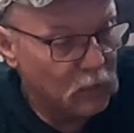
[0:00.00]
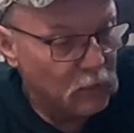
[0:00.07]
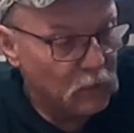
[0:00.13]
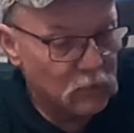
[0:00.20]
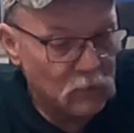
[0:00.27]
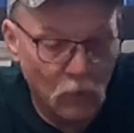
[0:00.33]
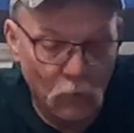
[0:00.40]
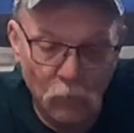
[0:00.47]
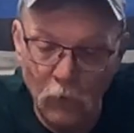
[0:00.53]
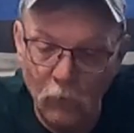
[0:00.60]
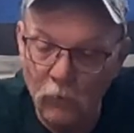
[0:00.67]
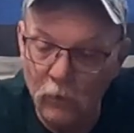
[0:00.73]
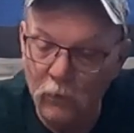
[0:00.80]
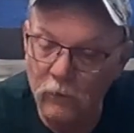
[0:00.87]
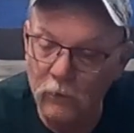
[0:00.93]
So what
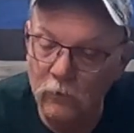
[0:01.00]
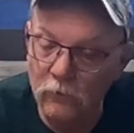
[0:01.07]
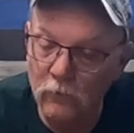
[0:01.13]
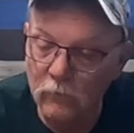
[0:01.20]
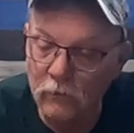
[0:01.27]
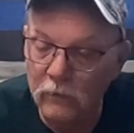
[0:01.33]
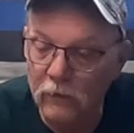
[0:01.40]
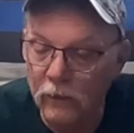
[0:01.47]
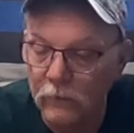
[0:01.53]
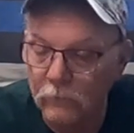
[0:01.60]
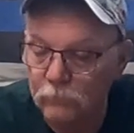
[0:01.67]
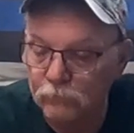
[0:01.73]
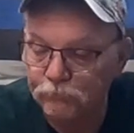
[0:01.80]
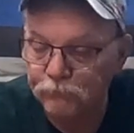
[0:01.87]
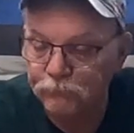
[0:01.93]
we're going to do today,
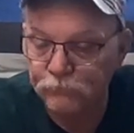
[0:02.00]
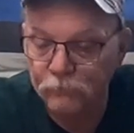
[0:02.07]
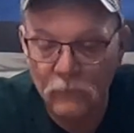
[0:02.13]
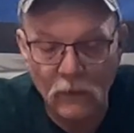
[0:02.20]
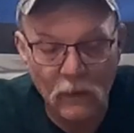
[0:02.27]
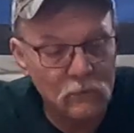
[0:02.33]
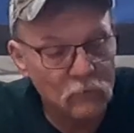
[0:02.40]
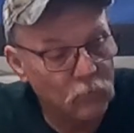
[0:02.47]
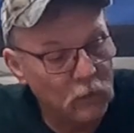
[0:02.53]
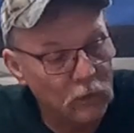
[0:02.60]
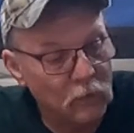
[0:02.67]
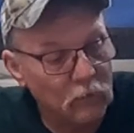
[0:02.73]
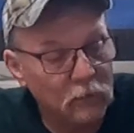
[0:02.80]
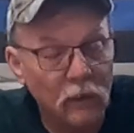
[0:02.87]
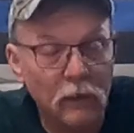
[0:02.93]
we're
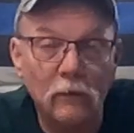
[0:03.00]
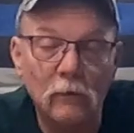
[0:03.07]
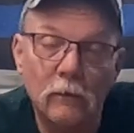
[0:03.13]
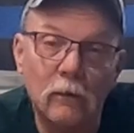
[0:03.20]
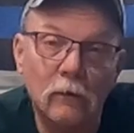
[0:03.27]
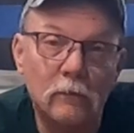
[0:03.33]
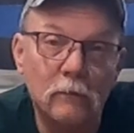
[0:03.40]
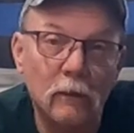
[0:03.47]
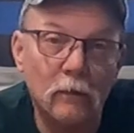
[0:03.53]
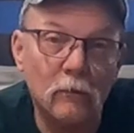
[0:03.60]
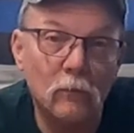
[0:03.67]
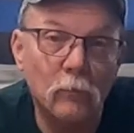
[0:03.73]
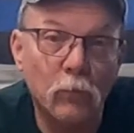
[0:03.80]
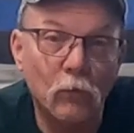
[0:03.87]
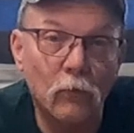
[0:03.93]
going to take a look down
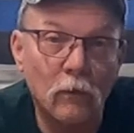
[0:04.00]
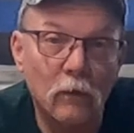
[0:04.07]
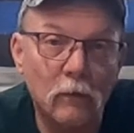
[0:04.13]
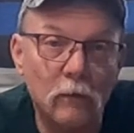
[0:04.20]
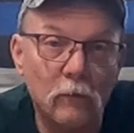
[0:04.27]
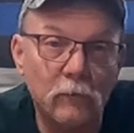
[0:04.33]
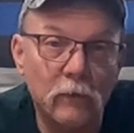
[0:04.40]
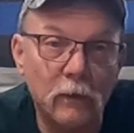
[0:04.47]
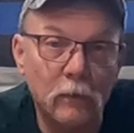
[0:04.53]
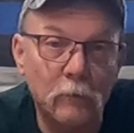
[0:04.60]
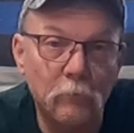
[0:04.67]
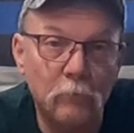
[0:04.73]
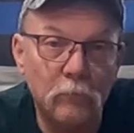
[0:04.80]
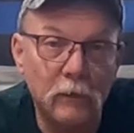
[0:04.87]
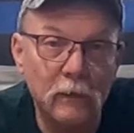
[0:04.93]
the bore of the
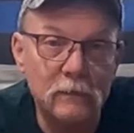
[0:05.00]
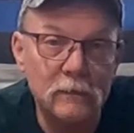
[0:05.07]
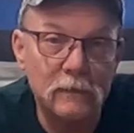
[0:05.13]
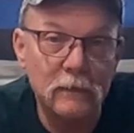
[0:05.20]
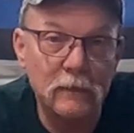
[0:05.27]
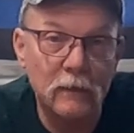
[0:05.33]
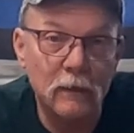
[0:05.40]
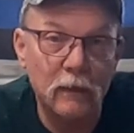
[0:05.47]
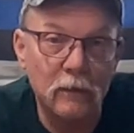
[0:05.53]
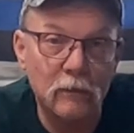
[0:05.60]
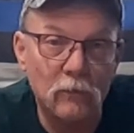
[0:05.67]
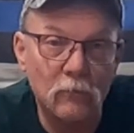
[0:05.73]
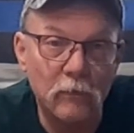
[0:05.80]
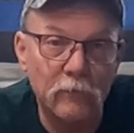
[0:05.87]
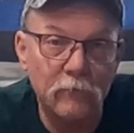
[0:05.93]
BCA
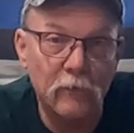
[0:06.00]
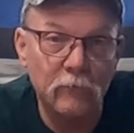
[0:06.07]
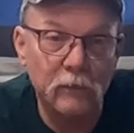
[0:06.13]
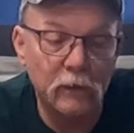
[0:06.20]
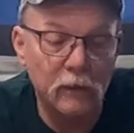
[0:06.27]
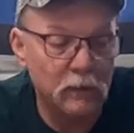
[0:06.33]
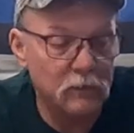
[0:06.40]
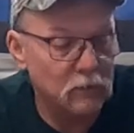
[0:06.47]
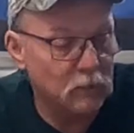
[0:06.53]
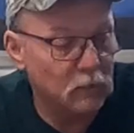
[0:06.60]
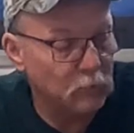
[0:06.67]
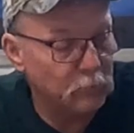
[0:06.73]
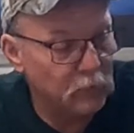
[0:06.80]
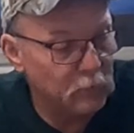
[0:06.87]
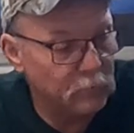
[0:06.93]
350 Legend
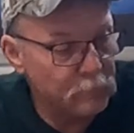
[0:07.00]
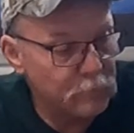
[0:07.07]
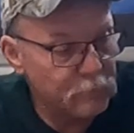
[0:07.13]
Upper.